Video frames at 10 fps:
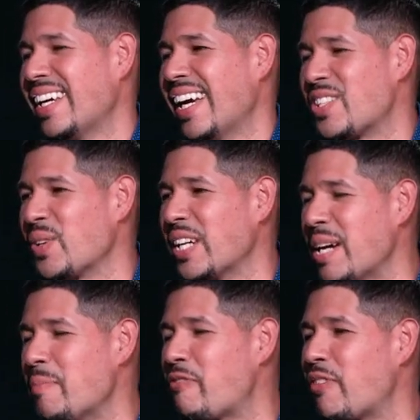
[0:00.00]
And so,
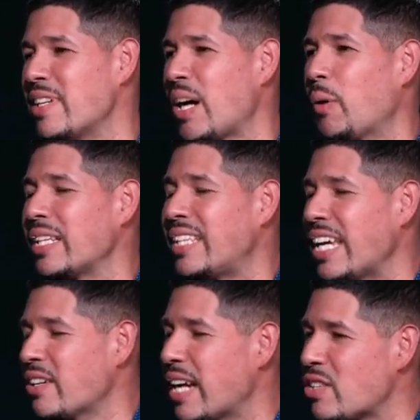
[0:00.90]
again, my friends, I want to
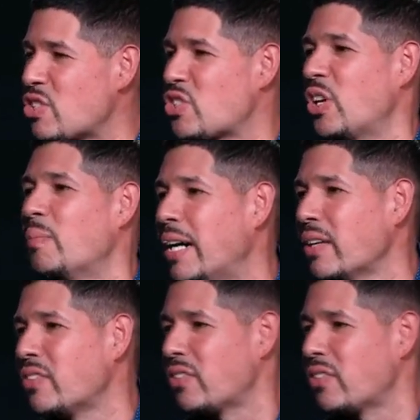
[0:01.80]
thank you guys so much.